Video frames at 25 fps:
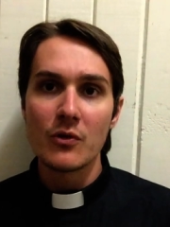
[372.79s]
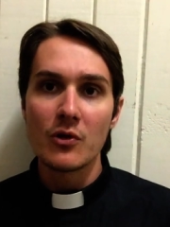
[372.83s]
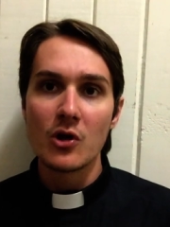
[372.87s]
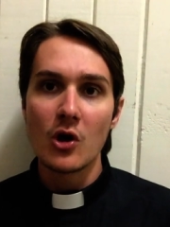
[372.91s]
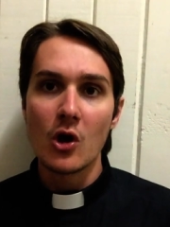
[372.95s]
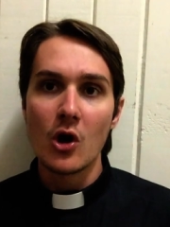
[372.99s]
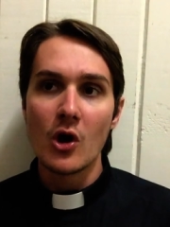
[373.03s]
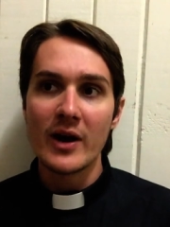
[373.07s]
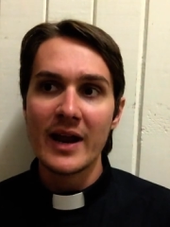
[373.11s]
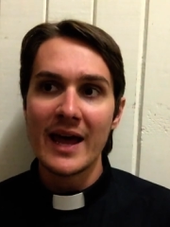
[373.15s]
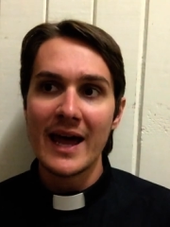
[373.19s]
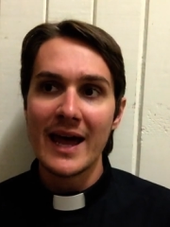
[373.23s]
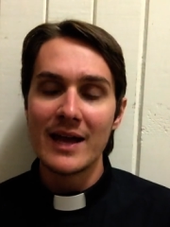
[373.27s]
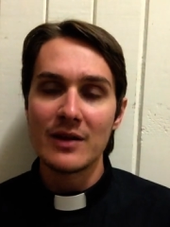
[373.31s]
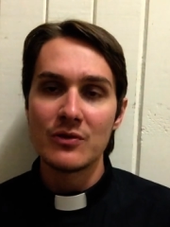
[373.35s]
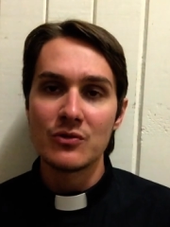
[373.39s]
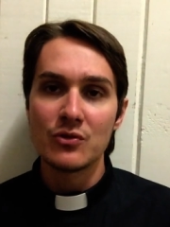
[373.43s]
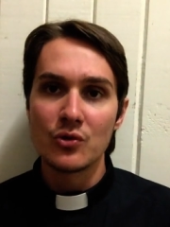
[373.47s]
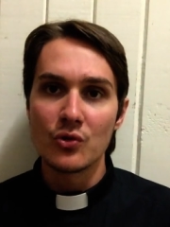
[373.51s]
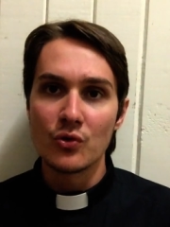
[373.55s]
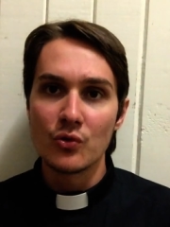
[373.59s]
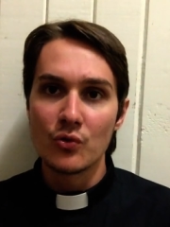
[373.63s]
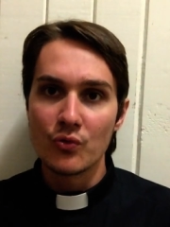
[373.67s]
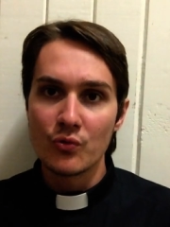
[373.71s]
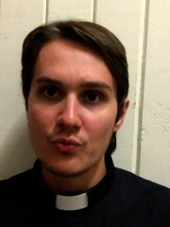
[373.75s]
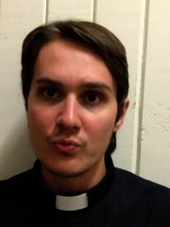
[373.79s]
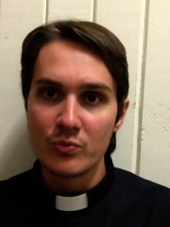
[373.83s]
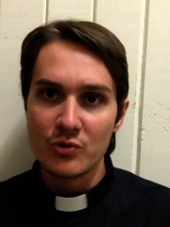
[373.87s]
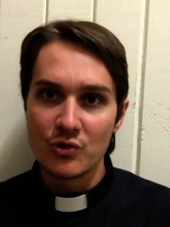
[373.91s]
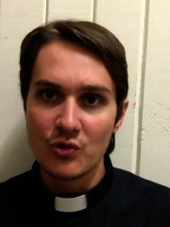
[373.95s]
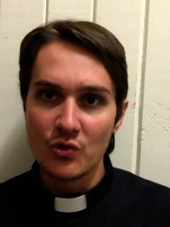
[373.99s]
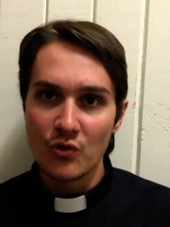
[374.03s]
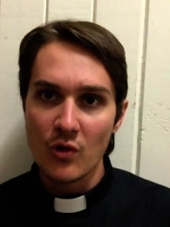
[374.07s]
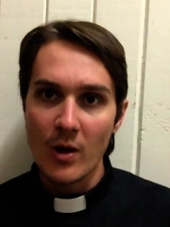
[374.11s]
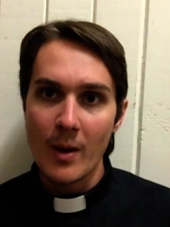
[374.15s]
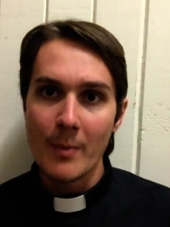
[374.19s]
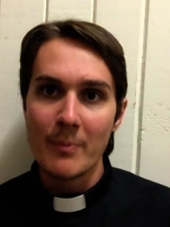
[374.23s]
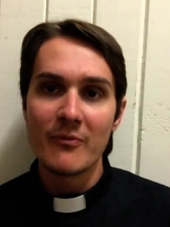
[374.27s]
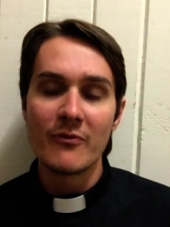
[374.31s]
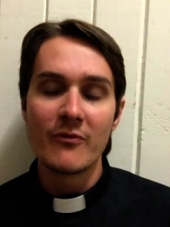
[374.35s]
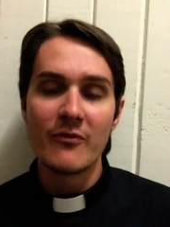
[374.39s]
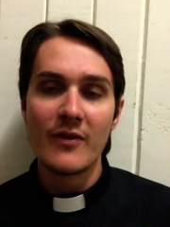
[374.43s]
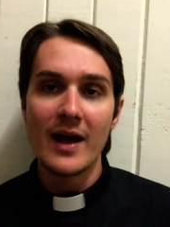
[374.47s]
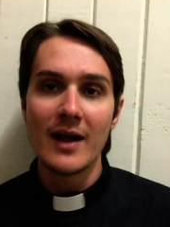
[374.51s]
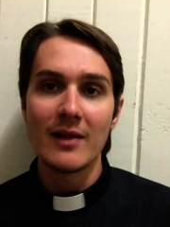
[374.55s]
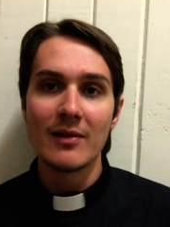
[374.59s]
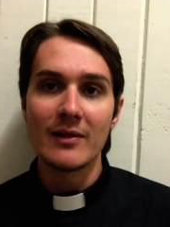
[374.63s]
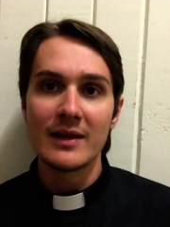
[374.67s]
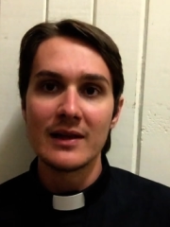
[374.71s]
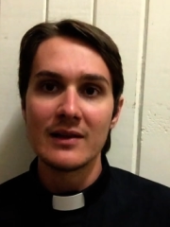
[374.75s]
God had to drop
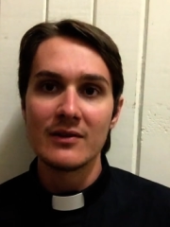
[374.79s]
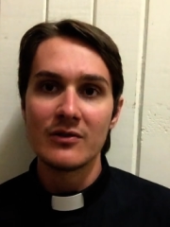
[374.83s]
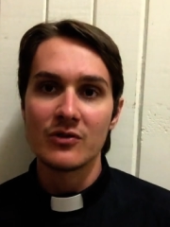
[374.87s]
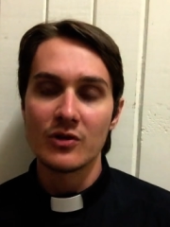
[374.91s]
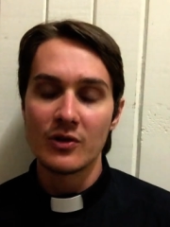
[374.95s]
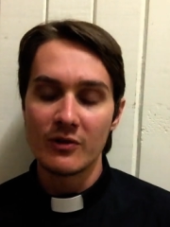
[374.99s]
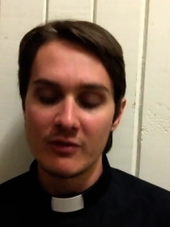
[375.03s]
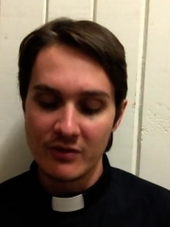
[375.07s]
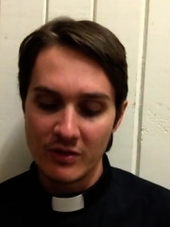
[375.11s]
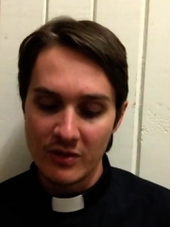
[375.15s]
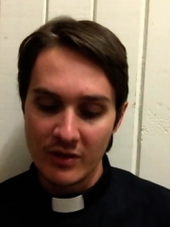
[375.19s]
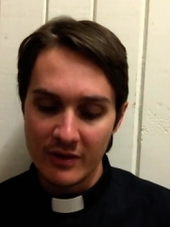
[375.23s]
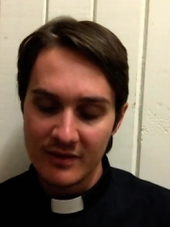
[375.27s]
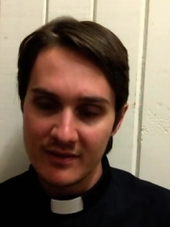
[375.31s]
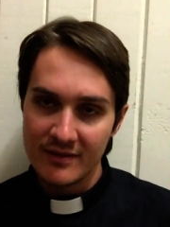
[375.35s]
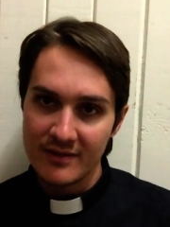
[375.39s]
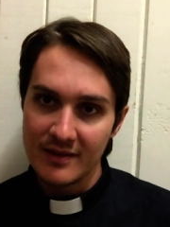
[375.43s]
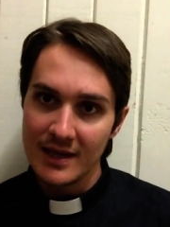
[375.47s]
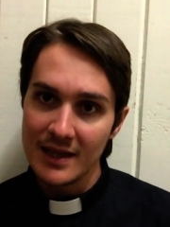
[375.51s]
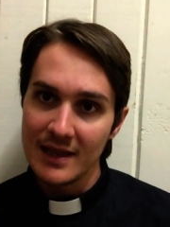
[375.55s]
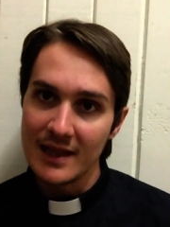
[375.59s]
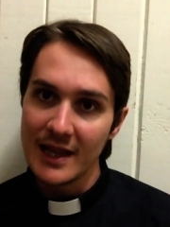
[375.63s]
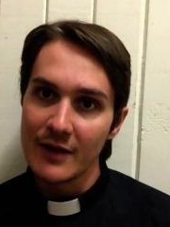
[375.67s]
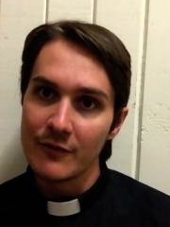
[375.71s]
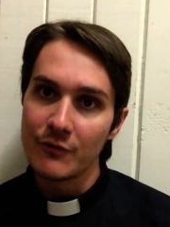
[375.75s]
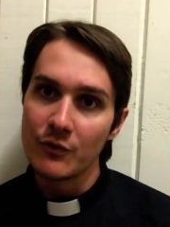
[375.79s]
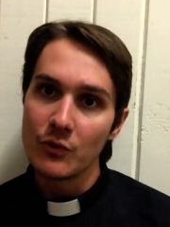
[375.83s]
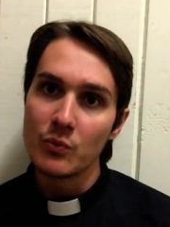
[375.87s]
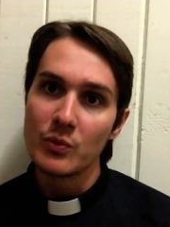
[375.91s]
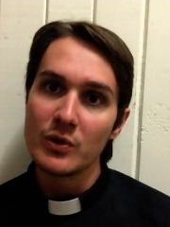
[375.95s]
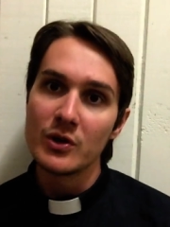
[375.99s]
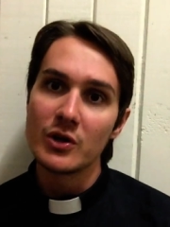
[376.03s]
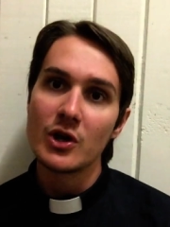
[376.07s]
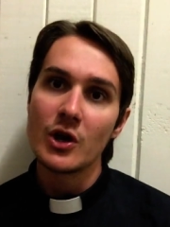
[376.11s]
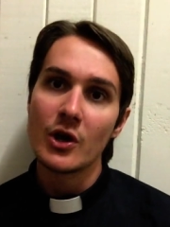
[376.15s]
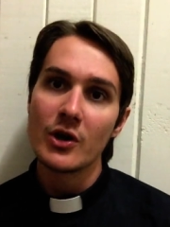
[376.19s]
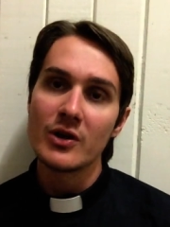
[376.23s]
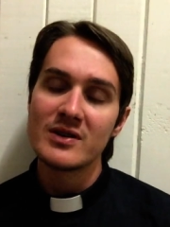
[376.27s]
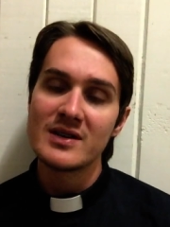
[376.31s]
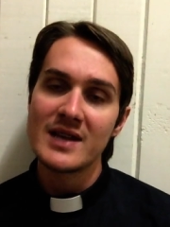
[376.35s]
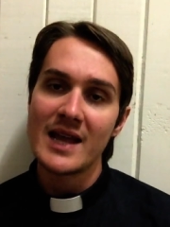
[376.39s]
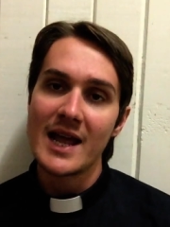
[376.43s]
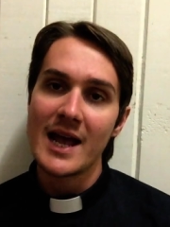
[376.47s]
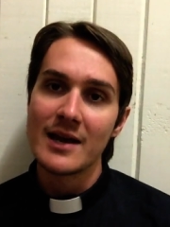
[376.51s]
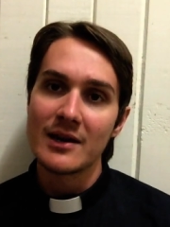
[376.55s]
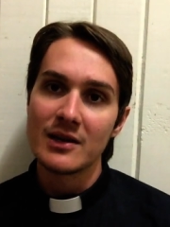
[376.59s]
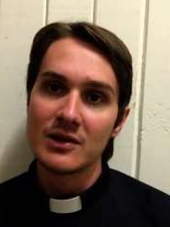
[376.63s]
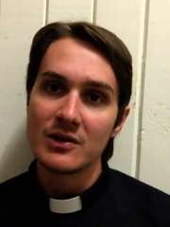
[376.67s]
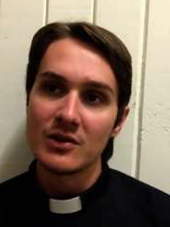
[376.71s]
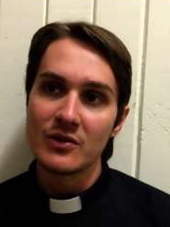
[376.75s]
valleys so that the sea level would go
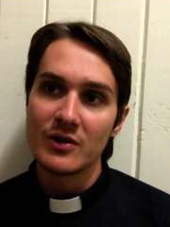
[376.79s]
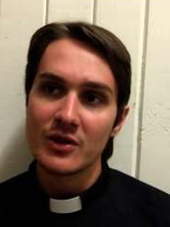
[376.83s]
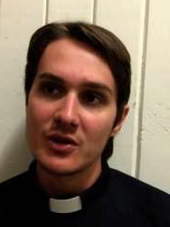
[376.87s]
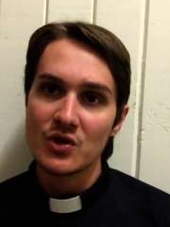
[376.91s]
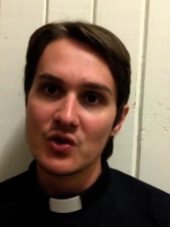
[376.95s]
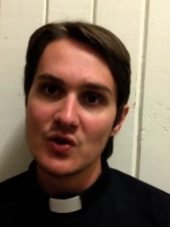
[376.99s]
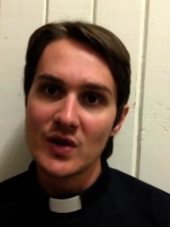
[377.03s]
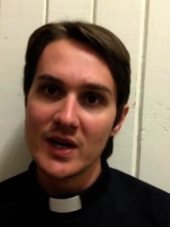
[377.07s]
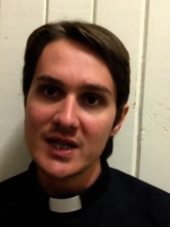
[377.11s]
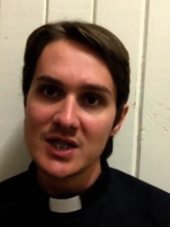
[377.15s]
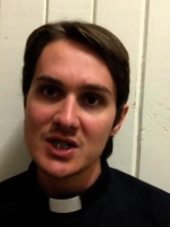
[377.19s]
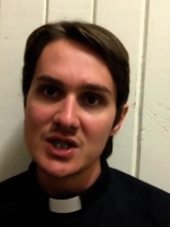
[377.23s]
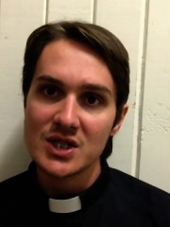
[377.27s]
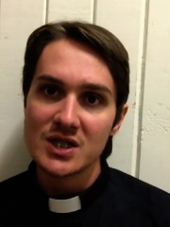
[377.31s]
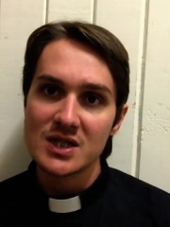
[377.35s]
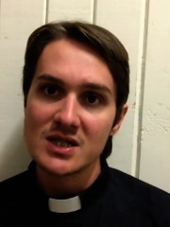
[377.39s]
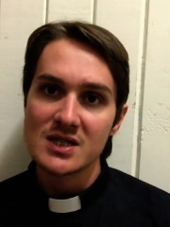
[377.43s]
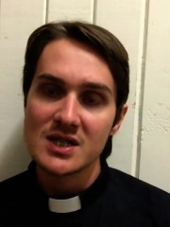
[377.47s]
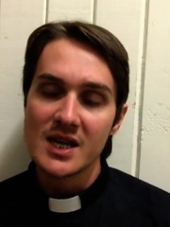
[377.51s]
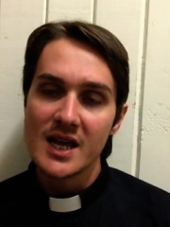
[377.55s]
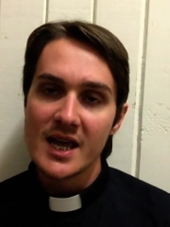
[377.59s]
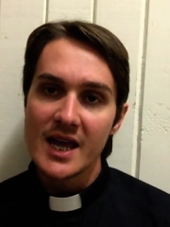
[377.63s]
down into the trenches